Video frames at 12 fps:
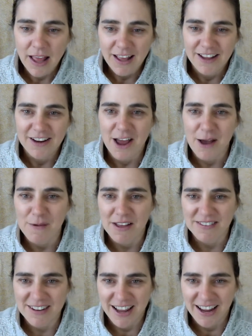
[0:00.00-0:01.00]

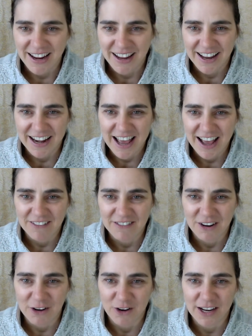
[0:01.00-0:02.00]
Namaste and have
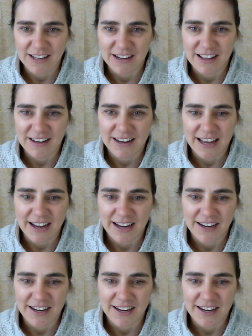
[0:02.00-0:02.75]
a great day.